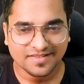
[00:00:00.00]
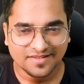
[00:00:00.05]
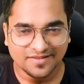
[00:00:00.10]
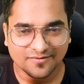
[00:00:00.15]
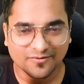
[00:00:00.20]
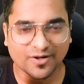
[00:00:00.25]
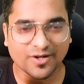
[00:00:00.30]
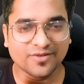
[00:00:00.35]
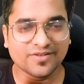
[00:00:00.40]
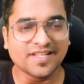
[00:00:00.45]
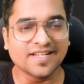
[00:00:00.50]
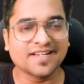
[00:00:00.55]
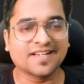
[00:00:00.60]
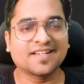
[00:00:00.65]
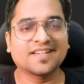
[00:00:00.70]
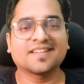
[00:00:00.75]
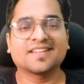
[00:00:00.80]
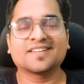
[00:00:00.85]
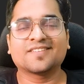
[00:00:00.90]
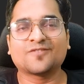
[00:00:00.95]
What do you
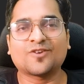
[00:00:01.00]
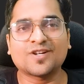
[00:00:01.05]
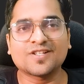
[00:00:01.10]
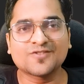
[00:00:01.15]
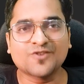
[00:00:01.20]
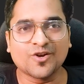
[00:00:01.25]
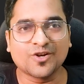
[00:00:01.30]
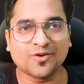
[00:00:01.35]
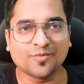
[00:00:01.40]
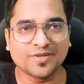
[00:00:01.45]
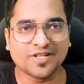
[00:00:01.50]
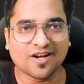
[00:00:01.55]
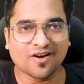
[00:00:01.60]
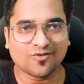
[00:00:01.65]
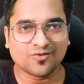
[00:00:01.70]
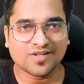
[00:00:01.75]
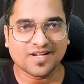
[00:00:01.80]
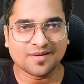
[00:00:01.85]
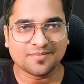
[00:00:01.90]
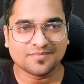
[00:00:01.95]
think? What is going to be the
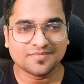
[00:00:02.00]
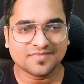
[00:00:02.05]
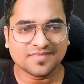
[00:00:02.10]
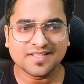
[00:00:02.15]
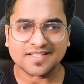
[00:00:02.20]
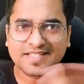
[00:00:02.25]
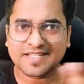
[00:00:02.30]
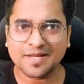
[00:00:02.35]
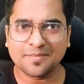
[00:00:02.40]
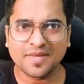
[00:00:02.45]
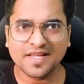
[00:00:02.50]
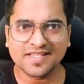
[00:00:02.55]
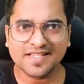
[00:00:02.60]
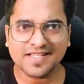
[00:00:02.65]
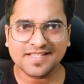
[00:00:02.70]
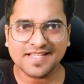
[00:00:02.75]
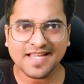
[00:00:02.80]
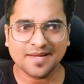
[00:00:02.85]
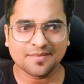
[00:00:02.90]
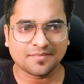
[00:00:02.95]
outcome? Remains
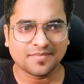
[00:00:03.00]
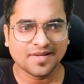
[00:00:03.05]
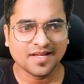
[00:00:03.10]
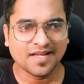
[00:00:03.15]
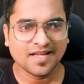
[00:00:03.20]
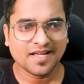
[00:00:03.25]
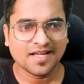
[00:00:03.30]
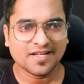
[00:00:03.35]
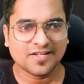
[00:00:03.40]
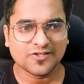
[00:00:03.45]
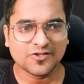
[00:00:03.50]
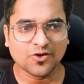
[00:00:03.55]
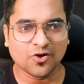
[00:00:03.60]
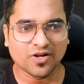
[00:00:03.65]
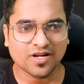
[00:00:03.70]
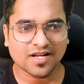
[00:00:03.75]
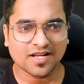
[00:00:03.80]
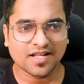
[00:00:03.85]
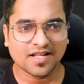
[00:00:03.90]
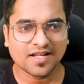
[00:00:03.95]
the same.
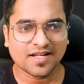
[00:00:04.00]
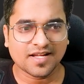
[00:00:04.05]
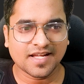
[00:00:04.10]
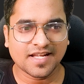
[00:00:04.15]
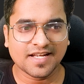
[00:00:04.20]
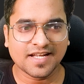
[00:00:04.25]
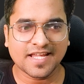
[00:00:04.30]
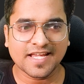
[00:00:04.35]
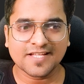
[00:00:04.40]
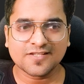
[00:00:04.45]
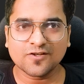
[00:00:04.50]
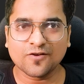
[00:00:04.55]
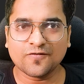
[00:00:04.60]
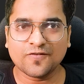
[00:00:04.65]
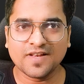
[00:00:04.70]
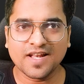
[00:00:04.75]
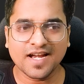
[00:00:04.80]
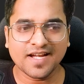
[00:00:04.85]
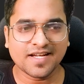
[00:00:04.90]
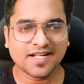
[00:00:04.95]
In case of
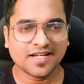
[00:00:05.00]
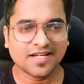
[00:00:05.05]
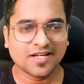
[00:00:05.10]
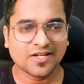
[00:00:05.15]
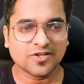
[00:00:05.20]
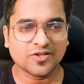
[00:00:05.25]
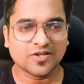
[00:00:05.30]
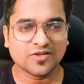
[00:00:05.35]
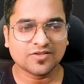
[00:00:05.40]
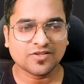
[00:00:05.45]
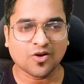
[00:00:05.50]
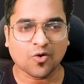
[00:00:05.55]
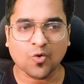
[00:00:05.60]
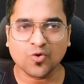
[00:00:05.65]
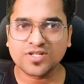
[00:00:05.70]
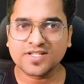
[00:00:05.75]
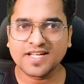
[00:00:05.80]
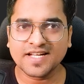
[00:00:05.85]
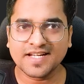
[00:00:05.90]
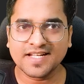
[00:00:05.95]
let,
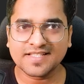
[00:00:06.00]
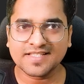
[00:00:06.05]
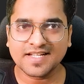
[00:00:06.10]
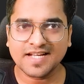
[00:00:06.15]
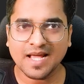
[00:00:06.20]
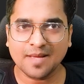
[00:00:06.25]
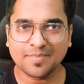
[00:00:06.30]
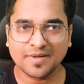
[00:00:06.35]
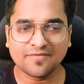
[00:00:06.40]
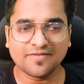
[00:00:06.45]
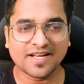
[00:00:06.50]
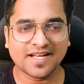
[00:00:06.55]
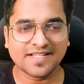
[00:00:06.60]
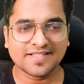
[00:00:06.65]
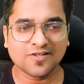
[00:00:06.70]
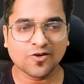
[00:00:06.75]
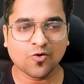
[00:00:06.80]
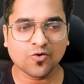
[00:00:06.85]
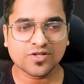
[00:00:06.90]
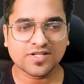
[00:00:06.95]
hosting doesn't happen. When I
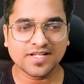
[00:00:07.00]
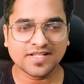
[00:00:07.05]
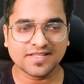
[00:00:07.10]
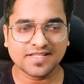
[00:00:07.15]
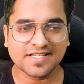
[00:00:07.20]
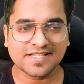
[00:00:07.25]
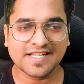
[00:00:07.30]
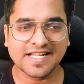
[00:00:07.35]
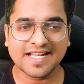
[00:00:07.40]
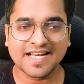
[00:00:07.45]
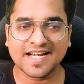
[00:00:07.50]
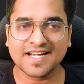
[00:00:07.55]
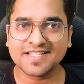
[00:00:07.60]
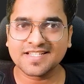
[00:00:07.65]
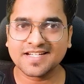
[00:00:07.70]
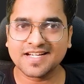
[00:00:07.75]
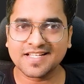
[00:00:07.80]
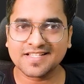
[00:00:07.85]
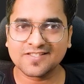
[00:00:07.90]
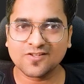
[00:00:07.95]
say hosting, this
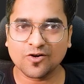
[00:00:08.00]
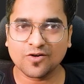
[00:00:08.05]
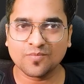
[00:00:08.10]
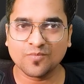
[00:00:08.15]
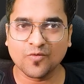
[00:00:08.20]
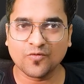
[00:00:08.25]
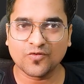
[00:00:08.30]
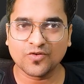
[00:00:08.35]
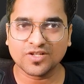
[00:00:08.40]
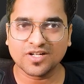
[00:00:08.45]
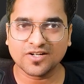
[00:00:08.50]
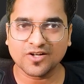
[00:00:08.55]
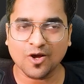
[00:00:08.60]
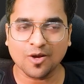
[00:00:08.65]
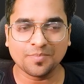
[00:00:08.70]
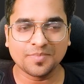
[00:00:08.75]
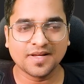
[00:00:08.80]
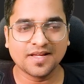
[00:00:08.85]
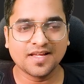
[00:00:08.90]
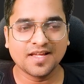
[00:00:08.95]
declaration does not move to the
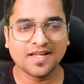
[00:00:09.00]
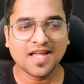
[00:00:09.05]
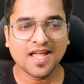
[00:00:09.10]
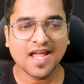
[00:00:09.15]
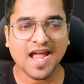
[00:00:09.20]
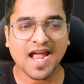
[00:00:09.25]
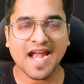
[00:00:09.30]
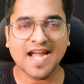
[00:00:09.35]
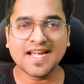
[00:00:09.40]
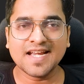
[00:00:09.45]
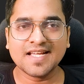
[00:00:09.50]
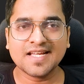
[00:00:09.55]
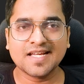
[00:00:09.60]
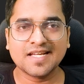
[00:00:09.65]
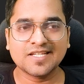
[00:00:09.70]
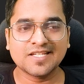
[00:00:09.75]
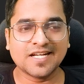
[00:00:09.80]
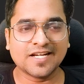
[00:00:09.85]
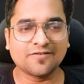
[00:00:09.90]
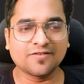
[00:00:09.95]
top, and
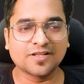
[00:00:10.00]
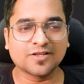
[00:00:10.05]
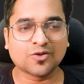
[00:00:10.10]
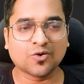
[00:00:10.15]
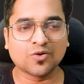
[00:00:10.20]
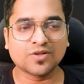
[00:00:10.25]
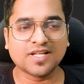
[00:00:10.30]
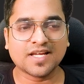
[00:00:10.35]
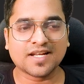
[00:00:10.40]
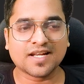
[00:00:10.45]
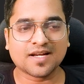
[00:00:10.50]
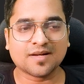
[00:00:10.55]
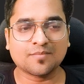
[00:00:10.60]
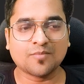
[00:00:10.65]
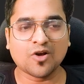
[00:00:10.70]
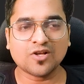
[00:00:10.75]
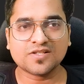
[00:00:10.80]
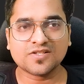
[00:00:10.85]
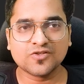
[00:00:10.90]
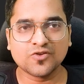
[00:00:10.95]
it will throw the error.
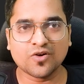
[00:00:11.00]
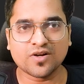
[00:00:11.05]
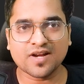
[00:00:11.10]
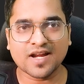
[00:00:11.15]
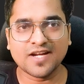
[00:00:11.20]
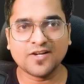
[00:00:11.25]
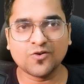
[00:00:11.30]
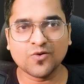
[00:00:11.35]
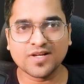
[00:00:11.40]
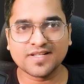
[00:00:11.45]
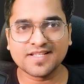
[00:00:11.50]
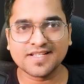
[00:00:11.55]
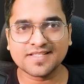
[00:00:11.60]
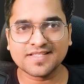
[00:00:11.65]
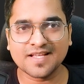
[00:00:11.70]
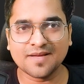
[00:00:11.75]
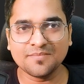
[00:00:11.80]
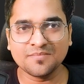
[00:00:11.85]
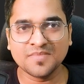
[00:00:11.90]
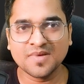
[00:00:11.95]
Boss, you're trying to access
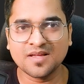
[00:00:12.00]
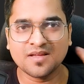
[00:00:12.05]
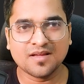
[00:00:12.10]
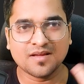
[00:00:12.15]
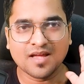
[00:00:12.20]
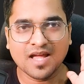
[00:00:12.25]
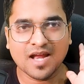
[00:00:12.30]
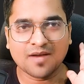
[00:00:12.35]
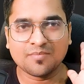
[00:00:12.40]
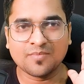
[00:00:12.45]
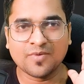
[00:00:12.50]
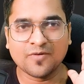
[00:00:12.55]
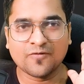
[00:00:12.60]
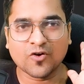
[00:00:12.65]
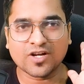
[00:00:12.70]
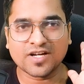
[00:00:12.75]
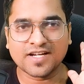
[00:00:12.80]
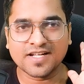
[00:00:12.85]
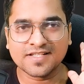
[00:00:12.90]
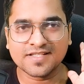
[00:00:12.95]
sum, and
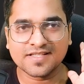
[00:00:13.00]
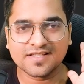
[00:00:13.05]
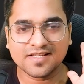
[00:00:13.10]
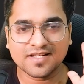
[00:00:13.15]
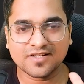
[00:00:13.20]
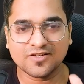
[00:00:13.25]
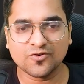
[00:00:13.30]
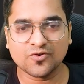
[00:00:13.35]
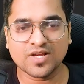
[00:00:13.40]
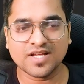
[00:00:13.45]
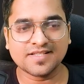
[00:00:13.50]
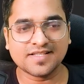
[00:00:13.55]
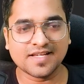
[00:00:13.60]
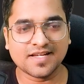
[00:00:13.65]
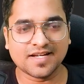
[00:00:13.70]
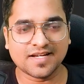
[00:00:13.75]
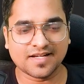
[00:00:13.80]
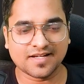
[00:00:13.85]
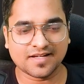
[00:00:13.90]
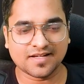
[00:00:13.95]
before it is, you can
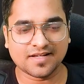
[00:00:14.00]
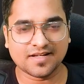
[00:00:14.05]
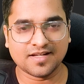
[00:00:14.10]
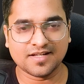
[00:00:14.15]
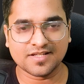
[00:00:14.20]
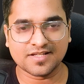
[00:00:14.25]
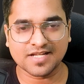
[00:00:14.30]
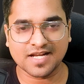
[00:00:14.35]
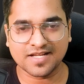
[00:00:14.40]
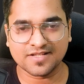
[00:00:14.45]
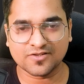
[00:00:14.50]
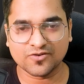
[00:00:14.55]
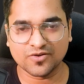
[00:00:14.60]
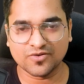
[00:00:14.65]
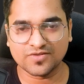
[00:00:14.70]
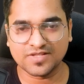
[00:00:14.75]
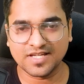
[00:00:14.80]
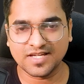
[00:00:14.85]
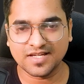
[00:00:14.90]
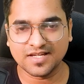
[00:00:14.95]
say initialize. So
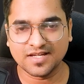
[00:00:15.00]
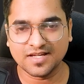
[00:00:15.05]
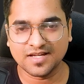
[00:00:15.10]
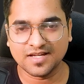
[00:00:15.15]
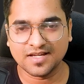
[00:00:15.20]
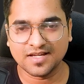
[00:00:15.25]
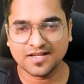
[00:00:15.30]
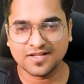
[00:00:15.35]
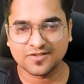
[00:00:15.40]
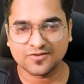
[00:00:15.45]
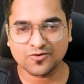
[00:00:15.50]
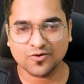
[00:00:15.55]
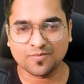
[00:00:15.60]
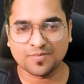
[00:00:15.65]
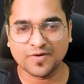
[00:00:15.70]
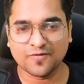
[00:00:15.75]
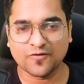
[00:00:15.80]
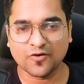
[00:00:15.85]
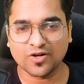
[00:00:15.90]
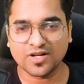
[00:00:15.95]
you see, so
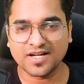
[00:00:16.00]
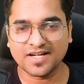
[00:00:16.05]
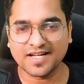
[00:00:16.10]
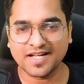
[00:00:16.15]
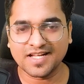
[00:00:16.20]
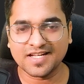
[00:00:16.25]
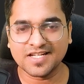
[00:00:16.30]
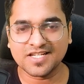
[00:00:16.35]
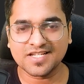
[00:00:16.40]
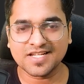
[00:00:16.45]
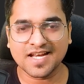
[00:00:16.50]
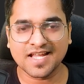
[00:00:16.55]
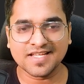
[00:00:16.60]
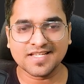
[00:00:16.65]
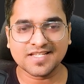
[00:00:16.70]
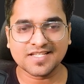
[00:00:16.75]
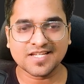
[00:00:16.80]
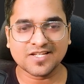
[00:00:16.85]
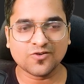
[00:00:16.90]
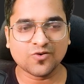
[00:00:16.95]
before it
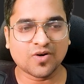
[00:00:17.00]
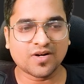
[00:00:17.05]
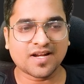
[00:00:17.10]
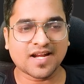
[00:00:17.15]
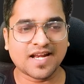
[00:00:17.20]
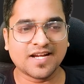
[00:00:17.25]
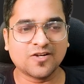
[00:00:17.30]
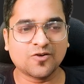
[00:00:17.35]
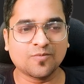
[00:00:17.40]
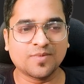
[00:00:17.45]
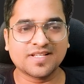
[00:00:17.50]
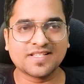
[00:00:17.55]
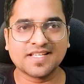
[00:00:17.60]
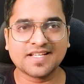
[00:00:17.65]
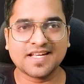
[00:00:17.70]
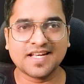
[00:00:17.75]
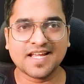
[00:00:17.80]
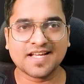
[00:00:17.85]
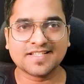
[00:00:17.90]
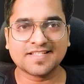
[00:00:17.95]
initialization, you are trying to
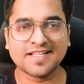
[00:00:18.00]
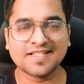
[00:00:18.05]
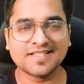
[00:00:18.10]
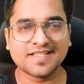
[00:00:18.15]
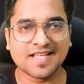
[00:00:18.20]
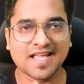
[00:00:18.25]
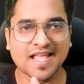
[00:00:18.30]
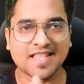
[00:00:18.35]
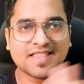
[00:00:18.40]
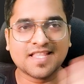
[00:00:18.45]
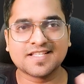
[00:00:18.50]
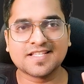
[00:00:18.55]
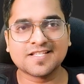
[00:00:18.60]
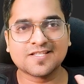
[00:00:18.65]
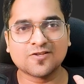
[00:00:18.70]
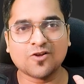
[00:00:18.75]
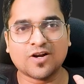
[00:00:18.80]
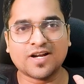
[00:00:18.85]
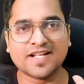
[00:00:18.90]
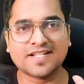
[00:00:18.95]
basically access, and this
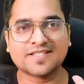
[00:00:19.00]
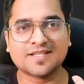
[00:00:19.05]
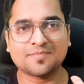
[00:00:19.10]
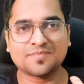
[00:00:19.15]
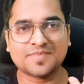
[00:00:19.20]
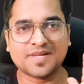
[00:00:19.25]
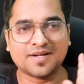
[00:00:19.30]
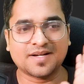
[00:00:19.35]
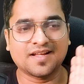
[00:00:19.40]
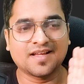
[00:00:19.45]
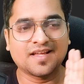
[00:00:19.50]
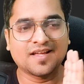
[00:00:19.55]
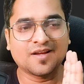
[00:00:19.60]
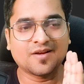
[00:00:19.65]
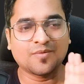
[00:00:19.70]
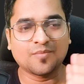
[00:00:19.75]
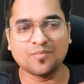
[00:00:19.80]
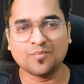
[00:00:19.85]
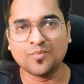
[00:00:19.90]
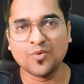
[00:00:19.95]
is not accepted.
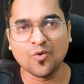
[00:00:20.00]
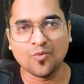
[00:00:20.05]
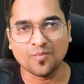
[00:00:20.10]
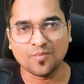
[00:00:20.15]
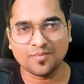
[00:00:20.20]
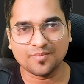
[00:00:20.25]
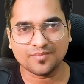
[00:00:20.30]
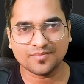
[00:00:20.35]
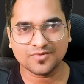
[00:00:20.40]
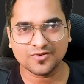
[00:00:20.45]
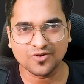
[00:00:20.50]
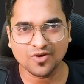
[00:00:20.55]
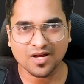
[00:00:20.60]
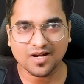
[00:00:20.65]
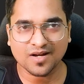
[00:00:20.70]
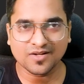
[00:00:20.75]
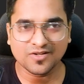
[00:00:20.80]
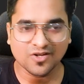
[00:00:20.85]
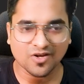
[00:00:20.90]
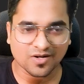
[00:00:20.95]
Boom, you
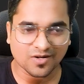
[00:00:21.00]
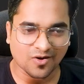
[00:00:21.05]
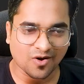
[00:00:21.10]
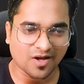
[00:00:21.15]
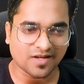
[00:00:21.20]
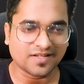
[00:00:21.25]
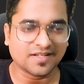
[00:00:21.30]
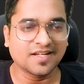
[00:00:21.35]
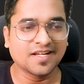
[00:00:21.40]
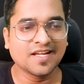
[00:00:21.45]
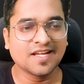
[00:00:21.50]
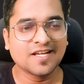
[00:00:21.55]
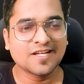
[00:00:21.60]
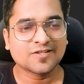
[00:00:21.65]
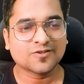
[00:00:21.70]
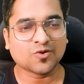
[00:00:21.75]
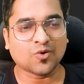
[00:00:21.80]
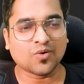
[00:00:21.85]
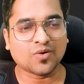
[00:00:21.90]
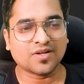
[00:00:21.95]
are gone.
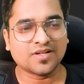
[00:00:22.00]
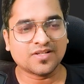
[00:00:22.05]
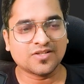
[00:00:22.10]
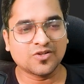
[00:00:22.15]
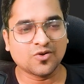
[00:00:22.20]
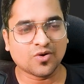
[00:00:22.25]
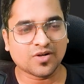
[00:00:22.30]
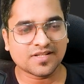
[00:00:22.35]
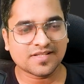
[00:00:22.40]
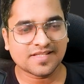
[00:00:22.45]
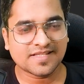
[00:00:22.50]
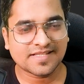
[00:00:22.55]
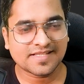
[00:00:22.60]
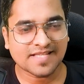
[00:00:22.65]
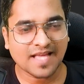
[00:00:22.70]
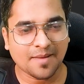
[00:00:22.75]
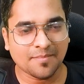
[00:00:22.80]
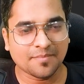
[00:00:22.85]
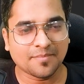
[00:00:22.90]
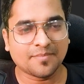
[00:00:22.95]
So your
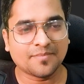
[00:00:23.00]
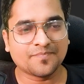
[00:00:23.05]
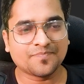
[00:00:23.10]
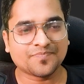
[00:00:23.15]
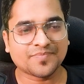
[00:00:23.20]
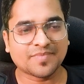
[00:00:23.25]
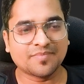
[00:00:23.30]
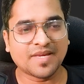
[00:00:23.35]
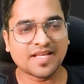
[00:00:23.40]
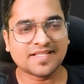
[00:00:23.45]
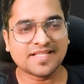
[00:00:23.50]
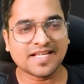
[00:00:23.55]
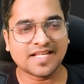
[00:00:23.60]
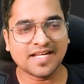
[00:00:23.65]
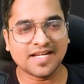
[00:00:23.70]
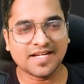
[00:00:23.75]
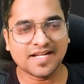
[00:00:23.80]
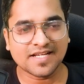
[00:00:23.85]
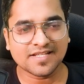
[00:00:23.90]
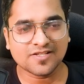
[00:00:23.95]
sum
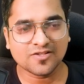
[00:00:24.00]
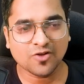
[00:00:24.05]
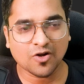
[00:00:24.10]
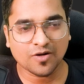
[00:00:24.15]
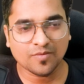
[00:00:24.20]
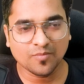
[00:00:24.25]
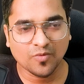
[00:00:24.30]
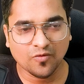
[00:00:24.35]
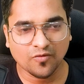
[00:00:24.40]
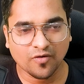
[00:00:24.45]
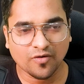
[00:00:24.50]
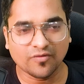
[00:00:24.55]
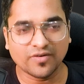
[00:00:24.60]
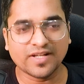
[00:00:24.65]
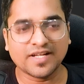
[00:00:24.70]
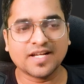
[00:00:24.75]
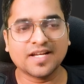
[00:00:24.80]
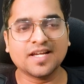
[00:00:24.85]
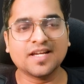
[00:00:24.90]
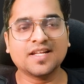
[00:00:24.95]
basically does not move over
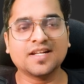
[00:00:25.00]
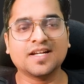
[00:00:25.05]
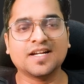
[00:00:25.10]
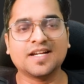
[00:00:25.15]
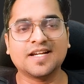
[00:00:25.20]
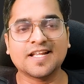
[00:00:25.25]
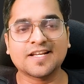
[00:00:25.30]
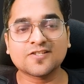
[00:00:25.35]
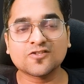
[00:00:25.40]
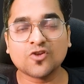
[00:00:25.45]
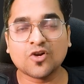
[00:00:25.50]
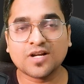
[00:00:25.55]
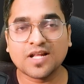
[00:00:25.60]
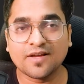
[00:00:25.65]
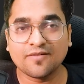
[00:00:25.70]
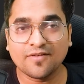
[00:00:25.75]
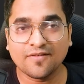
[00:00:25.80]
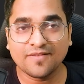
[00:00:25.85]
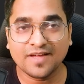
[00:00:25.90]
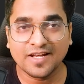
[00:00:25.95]
here. It does not
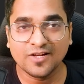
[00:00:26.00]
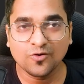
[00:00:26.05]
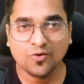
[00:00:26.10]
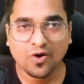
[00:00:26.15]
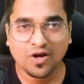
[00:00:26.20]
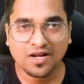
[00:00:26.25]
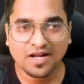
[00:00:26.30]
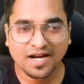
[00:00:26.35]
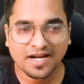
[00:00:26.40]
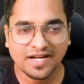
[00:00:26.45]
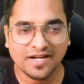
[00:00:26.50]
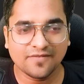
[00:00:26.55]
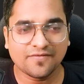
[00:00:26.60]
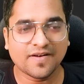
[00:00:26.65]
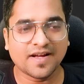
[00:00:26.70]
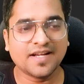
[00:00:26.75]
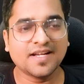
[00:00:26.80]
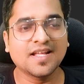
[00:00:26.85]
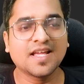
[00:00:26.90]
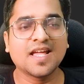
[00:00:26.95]
have a value called
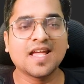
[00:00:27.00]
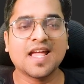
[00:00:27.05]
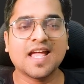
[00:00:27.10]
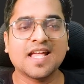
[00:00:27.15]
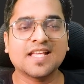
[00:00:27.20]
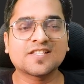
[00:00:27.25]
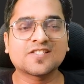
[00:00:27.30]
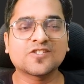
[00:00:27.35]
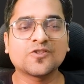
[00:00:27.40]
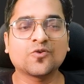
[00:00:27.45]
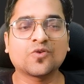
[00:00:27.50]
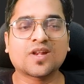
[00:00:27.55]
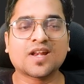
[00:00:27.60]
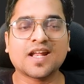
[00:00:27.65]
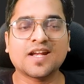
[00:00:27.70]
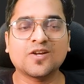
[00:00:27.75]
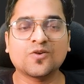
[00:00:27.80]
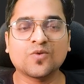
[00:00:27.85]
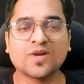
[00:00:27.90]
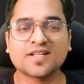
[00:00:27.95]
undefined. Hence you
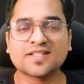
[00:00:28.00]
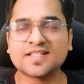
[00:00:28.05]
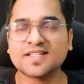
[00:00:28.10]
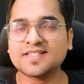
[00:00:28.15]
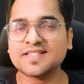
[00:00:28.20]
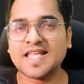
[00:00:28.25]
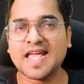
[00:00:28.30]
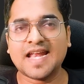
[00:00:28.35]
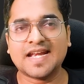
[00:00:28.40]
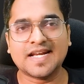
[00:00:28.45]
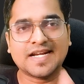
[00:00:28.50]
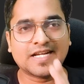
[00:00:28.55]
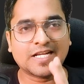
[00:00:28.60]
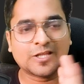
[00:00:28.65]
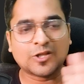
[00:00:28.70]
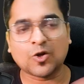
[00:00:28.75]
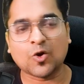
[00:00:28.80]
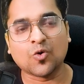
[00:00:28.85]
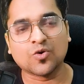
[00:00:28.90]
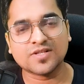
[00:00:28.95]
try to access and
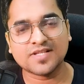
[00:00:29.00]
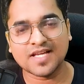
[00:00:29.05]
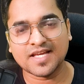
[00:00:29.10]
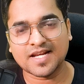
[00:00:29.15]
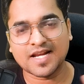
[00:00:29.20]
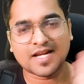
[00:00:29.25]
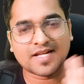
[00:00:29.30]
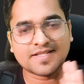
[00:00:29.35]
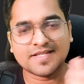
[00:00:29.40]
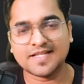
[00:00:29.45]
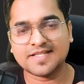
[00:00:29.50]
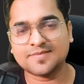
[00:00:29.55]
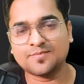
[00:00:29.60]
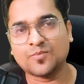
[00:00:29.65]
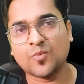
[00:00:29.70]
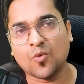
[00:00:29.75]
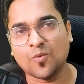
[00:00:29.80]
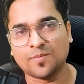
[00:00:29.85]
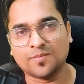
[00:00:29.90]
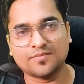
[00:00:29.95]
it throws error, says
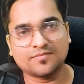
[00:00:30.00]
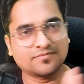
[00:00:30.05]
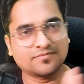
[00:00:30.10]
boom.